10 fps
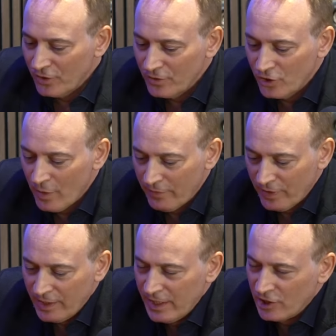do
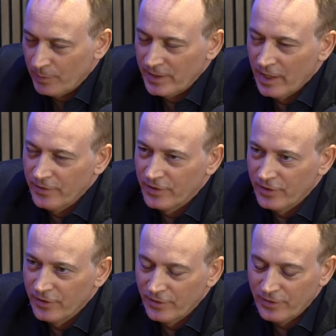everything that needs to be done
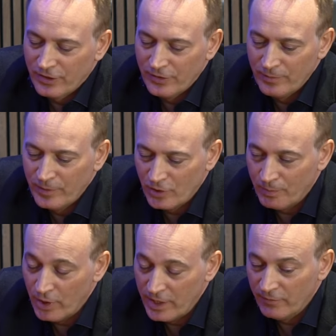to
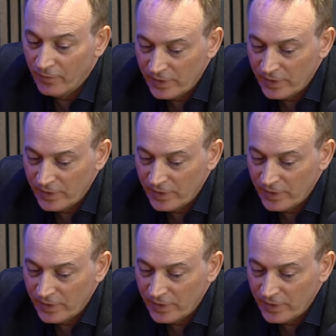put in a very